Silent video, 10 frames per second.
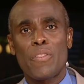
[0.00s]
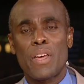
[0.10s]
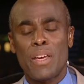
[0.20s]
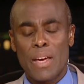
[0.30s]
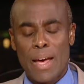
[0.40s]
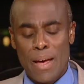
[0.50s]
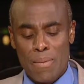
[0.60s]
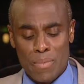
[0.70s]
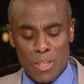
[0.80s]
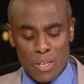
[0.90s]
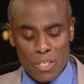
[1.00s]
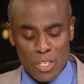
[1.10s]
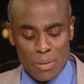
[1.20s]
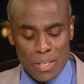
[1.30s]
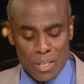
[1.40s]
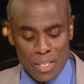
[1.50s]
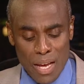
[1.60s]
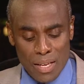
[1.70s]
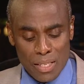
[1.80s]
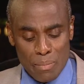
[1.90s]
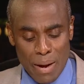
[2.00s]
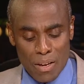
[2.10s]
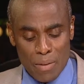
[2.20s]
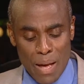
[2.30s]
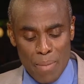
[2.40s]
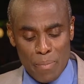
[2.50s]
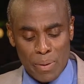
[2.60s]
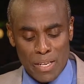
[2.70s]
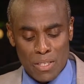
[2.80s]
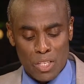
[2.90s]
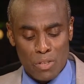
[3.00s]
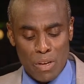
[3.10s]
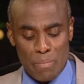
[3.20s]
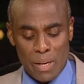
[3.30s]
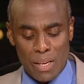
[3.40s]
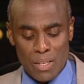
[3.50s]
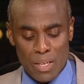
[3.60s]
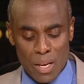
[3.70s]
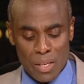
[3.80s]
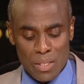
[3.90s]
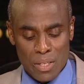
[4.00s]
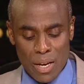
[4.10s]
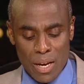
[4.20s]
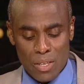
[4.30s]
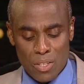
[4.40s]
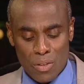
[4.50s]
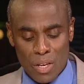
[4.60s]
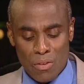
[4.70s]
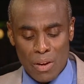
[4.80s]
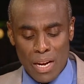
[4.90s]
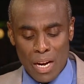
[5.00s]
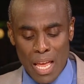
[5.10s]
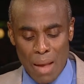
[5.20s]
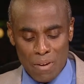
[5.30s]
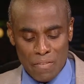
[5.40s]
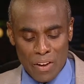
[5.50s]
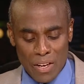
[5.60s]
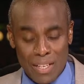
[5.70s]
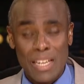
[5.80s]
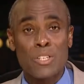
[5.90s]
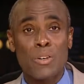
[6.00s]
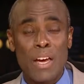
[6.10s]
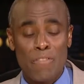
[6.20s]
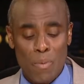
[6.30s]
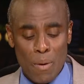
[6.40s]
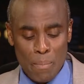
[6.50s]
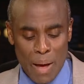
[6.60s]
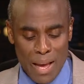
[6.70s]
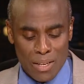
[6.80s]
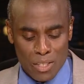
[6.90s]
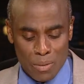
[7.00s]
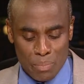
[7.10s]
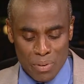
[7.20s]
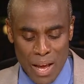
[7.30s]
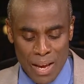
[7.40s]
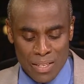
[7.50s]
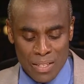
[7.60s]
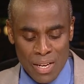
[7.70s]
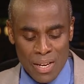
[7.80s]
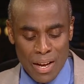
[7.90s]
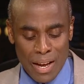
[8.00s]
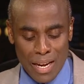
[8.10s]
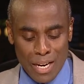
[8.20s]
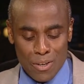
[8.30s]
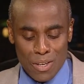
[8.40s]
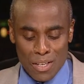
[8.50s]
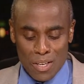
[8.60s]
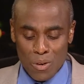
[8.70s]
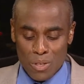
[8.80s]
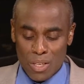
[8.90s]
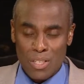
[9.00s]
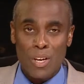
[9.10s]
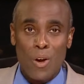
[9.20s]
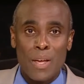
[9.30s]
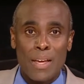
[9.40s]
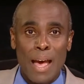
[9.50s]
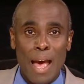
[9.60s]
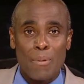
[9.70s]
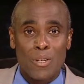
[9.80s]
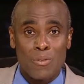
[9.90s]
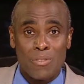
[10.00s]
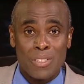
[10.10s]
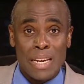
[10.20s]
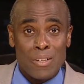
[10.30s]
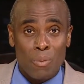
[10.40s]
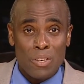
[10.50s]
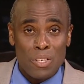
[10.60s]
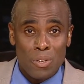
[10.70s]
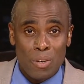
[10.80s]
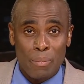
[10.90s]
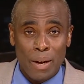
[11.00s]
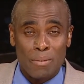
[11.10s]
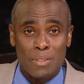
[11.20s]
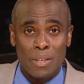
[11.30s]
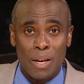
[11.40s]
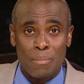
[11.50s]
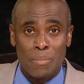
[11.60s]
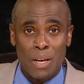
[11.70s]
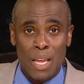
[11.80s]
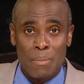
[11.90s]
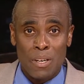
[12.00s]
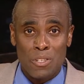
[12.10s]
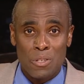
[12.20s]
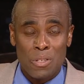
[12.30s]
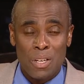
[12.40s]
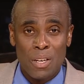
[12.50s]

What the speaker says: the G20 started, Barack Obama pledged this $3 billion to the Green Climate Fund, and it took everyone by surprise, including his host, Tony Abbott, who didn't want to talk about climate issues.